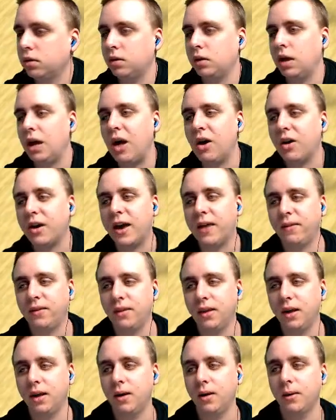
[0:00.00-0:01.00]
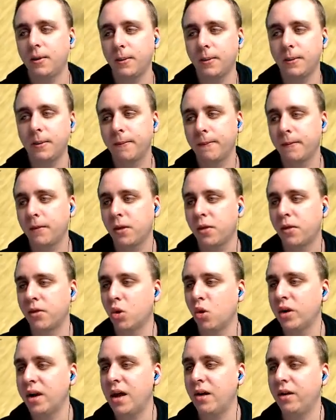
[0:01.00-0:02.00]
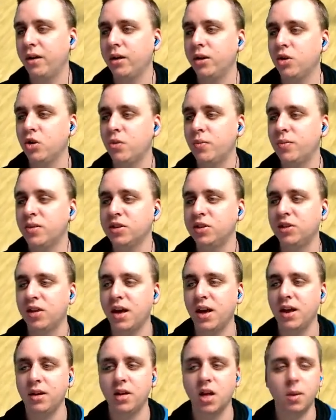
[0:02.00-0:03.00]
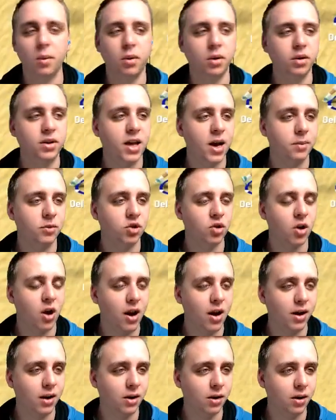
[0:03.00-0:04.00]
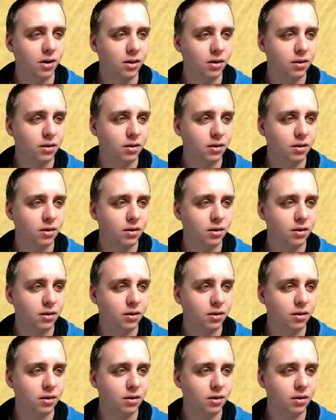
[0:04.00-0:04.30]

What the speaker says: I'll get there. Throw an alley-oop instead. Double tap triangle.